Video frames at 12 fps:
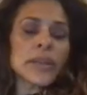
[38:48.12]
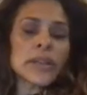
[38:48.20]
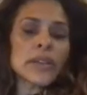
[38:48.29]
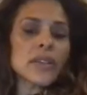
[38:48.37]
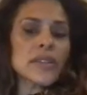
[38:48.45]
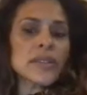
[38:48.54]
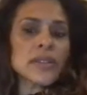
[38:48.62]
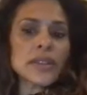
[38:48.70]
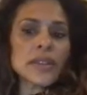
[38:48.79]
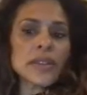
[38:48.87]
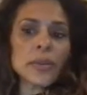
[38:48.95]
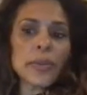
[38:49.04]
because
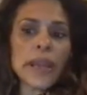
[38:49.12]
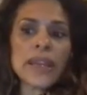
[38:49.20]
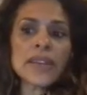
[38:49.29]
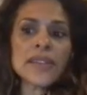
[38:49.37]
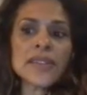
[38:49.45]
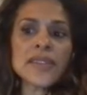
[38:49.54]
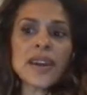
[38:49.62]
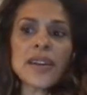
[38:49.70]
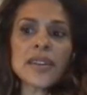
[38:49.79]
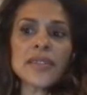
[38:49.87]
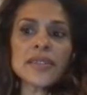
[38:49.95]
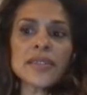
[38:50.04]
pain is
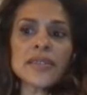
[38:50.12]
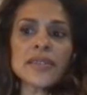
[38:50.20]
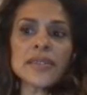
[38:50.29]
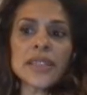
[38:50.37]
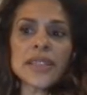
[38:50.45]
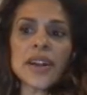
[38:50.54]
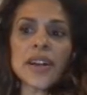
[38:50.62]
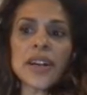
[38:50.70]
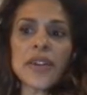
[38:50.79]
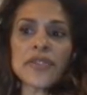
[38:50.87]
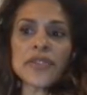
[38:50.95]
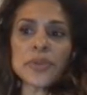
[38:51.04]

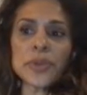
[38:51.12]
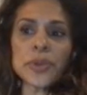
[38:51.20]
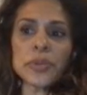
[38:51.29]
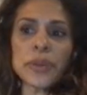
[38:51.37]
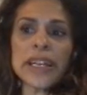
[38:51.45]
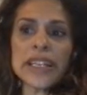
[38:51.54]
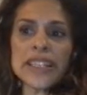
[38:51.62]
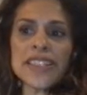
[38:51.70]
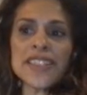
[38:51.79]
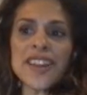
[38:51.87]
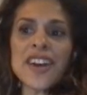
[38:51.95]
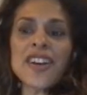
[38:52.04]
uncomfortable. Pain is
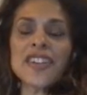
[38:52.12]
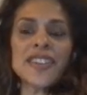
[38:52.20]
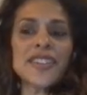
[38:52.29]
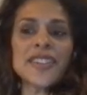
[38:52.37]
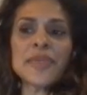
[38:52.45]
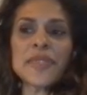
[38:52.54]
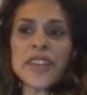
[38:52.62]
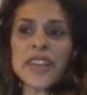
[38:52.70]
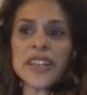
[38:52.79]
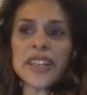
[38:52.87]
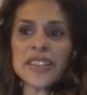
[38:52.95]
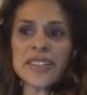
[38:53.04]
not
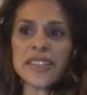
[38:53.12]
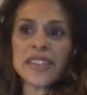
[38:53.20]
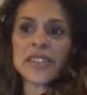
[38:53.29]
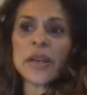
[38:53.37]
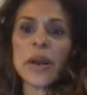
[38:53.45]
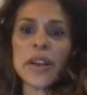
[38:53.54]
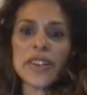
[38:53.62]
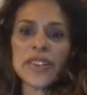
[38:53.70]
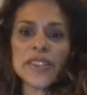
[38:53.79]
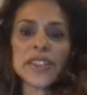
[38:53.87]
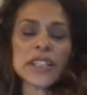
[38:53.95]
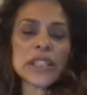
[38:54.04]
something,
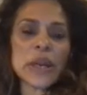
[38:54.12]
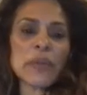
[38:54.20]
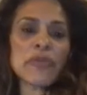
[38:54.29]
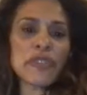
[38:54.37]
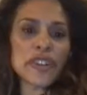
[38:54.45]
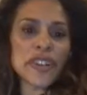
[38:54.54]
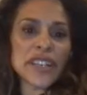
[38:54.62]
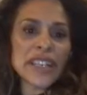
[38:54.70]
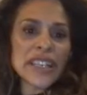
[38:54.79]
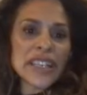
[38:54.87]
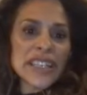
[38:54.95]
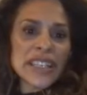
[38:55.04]
it's a discomfort.
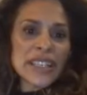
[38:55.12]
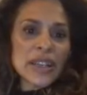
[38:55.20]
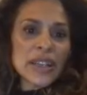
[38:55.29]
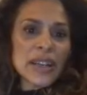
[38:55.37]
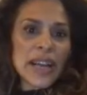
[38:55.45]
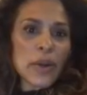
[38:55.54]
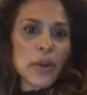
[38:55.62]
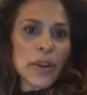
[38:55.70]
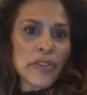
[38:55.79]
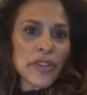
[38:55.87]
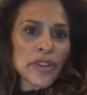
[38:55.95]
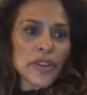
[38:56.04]

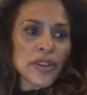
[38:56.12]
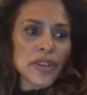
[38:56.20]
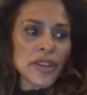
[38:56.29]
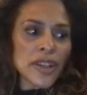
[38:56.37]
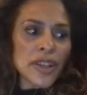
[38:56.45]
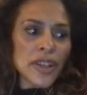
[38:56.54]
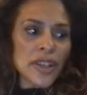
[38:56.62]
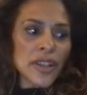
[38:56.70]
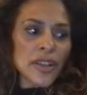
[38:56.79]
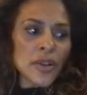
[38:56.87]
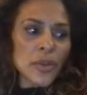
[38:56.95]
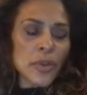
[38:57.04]
However,
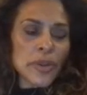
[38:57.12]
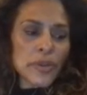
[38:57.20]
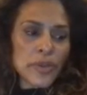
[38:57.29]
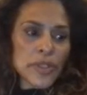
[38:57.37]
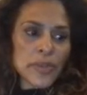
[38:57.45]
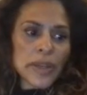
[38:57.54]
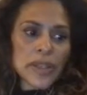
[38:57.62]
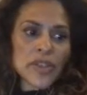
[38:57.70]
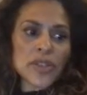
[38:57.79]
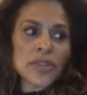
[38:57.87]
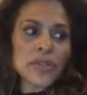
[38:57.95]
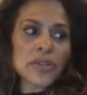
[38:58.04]
with respect
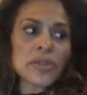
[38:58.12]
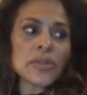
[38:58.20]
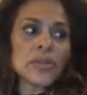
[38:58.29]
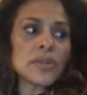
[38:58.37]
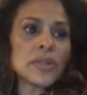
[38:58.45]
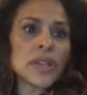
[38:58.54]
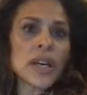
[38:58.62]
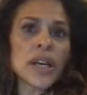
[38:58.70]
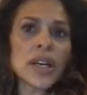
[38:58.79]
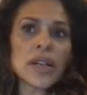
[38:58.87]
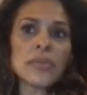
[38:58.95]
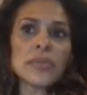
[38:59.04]
to
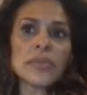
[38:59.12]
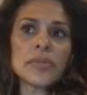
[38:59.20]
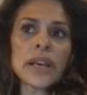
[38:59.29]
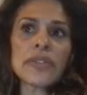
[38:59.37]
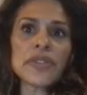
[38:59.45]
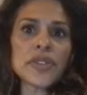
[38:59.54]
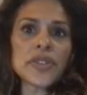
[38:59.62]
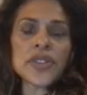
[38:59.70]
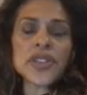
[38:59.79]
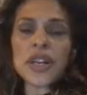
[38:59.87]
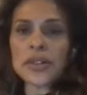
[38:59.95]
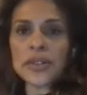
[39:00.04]
adverse
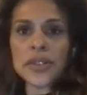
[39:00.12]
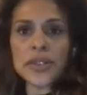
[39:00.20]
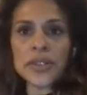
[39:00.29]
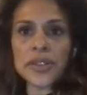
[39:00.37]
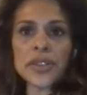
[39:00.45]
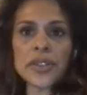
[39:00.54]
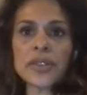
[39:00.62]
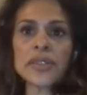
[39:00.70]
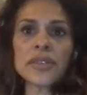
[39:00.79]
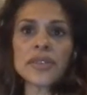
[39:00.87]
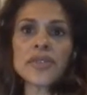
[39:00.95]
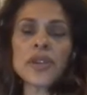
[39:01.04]
childhood
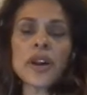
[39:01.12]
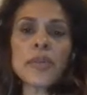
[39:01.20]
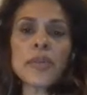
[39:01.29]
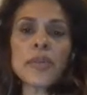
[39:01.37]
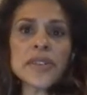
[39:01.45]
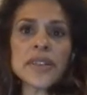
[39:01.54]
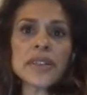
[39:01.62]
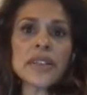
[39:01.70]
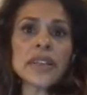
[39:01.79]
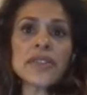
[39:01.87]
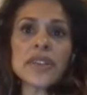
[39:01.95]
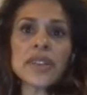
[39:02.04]
traumas and
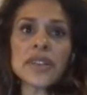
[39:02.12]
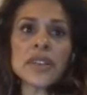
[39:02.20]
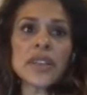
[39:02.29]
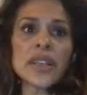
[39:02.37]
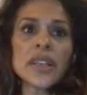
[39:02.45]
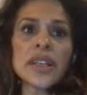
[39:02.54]
even